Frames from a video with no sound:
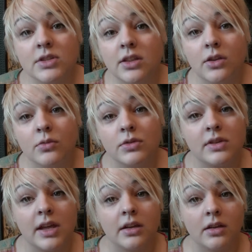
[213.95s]
which I thought was
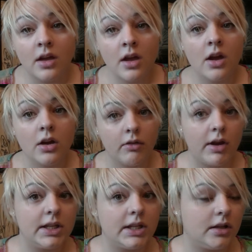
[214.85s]
like a
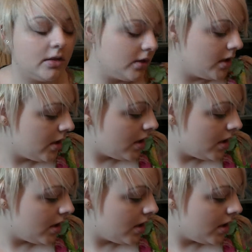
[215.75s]
great deal.